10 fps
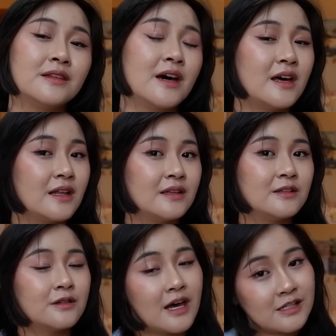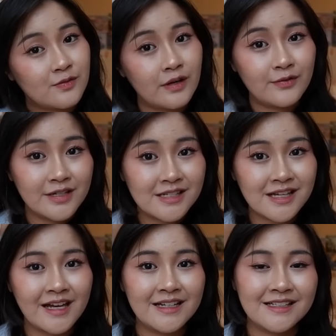then that's where we
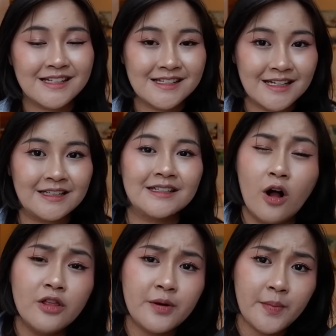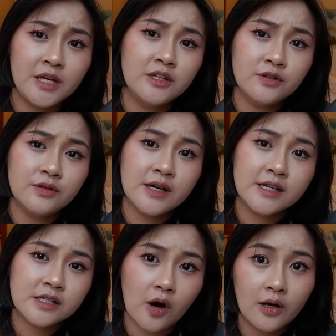decided to sit. All their menu
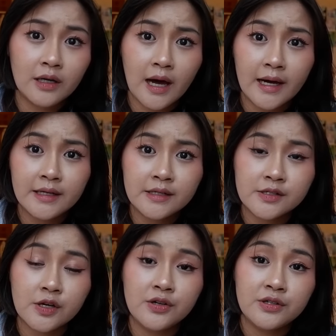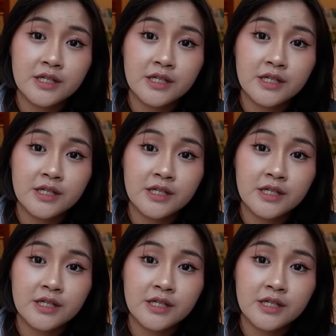is online, so you